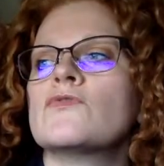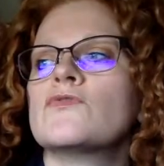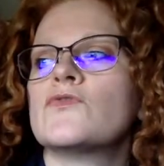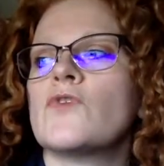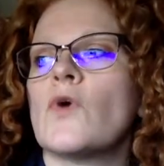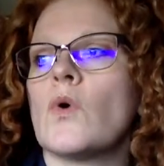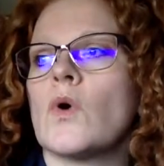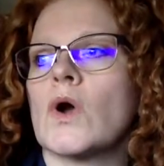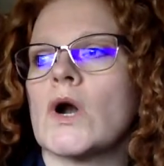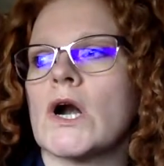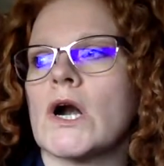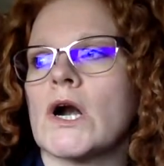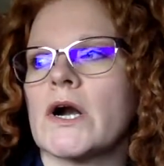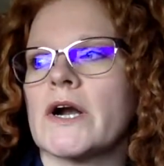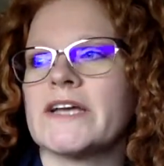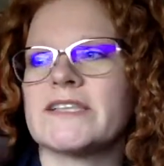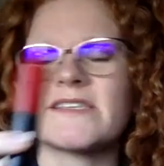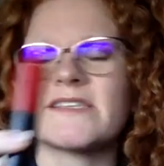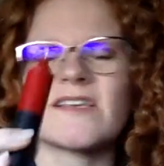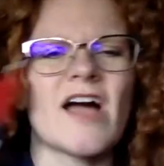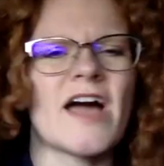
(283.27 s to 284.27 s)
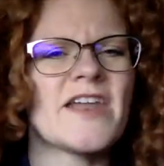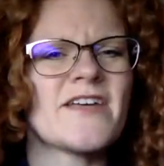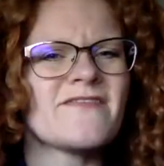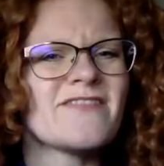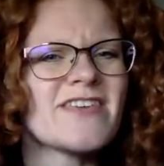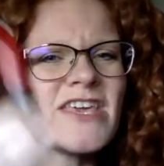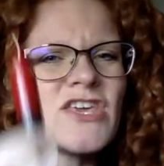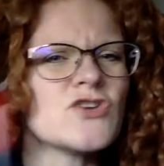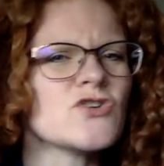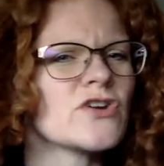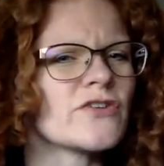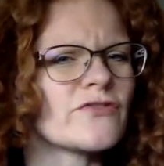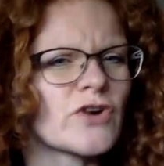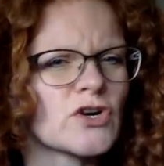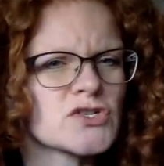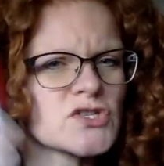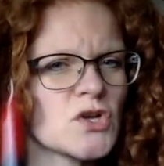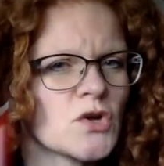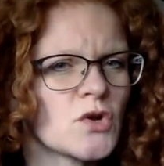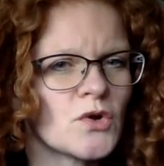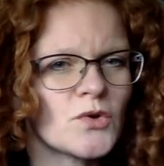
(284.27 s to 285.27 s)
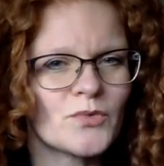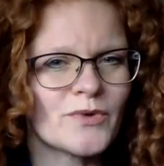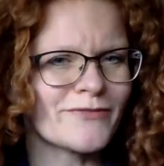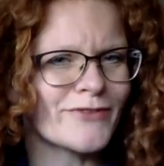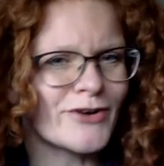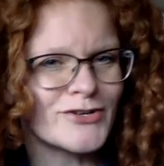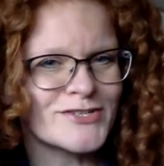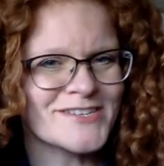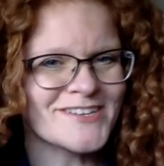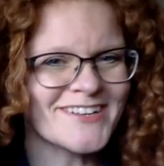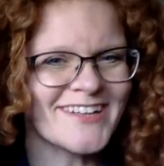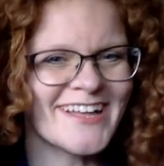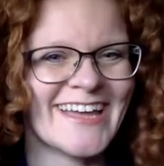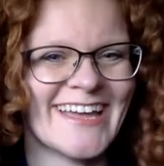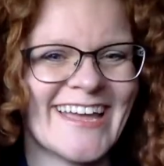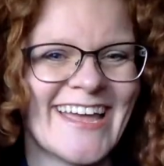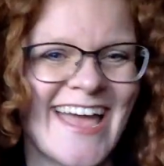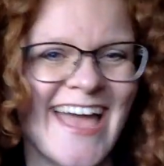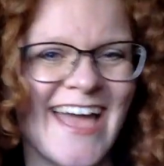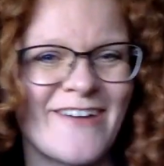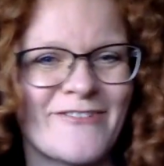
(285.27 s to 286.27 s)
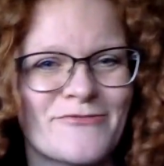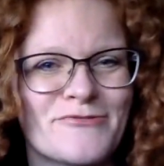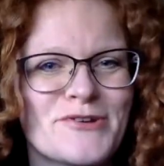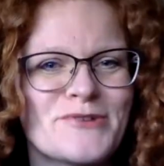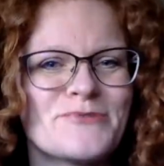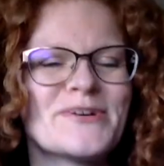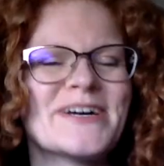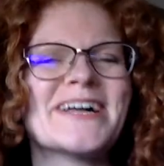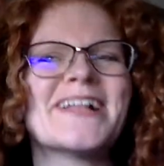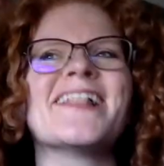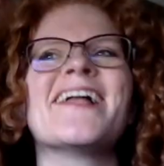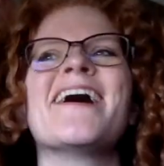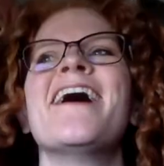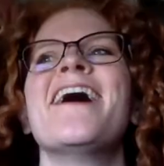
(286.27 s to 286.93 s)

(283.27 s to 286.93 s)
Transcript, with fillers: for, it's kind of the universal reversal, if we will.